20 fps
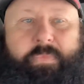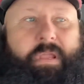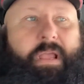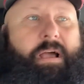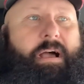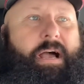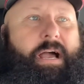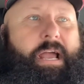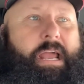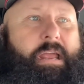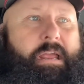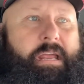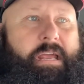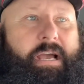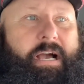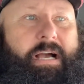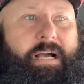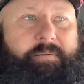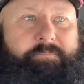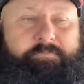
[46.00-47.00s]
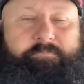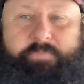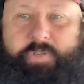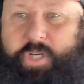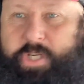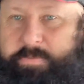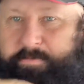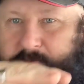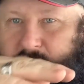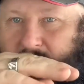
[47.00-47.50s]
I
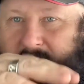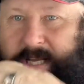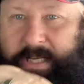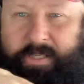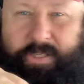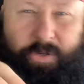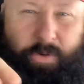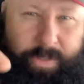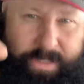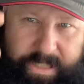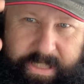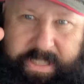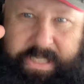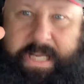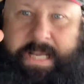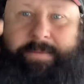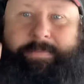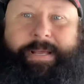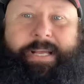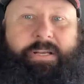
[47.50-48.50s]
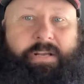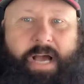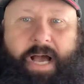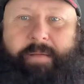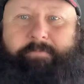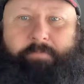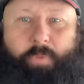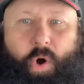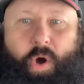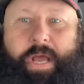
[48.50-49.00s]
just bring it so it's steaming,
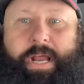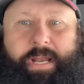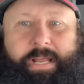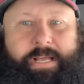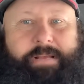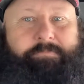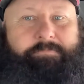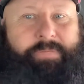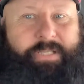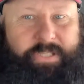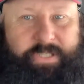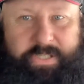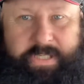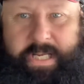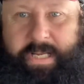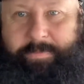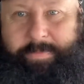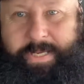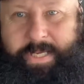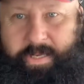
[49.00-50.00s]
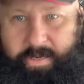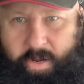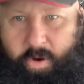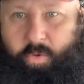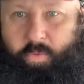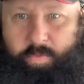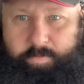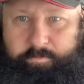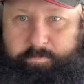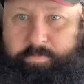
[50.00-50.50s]
not boiling, but steaming, you know,
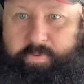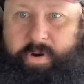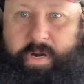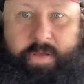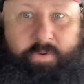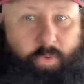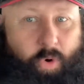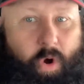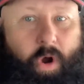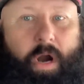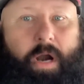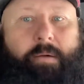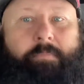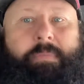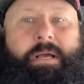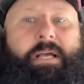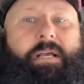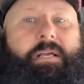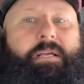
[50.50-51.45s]
pretty warm.